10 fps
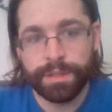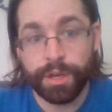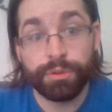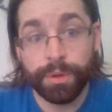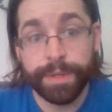
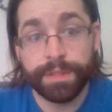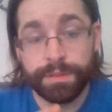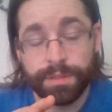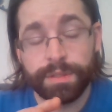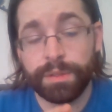accruing,
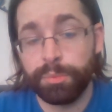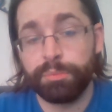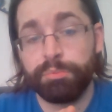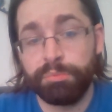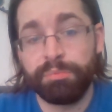you
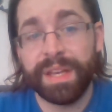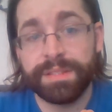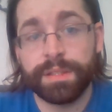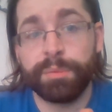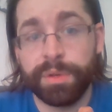
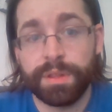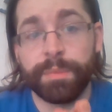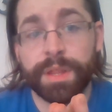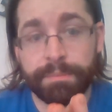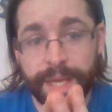basically put them
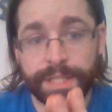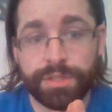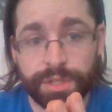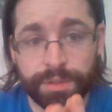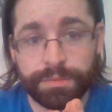on the main
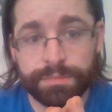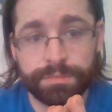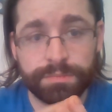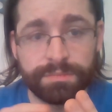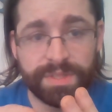2.
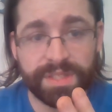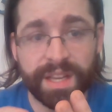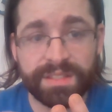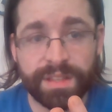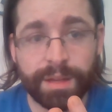This
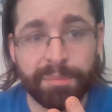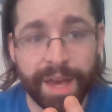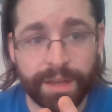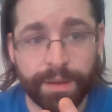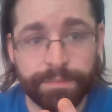guy's like a
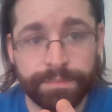backup,